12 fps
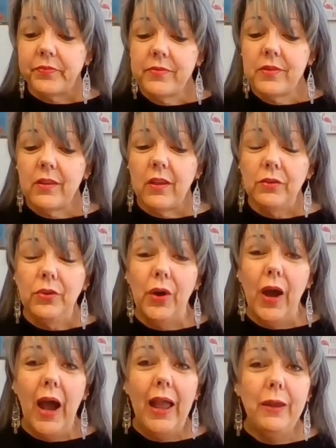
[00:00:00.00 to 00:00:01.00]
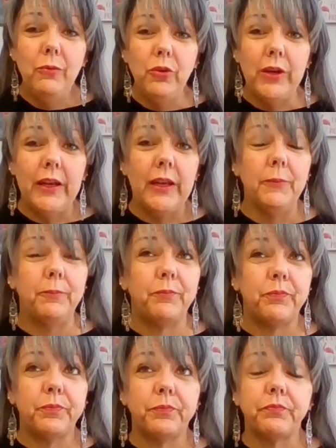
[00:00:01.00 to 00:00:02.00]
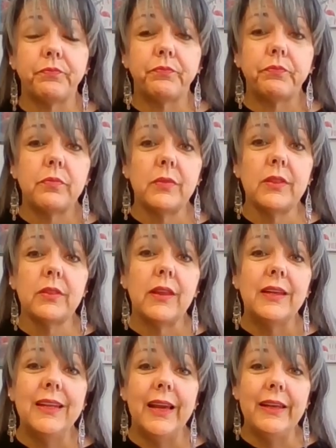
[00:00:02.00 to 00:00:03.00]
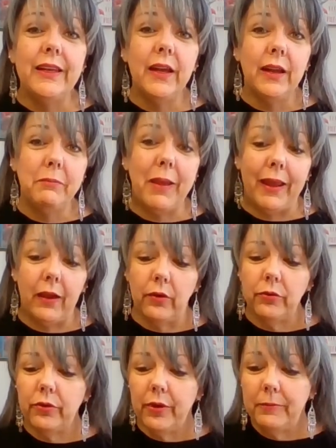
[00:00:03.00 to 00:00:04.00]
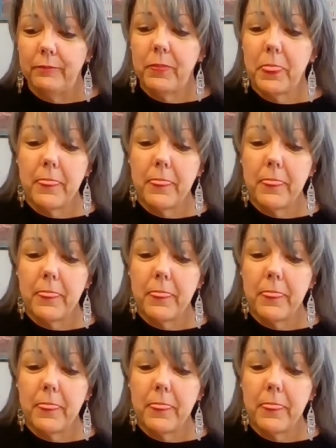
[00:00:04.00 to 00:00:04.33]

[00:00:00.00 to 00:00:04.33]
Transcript: So I am drinking 99 mangoes.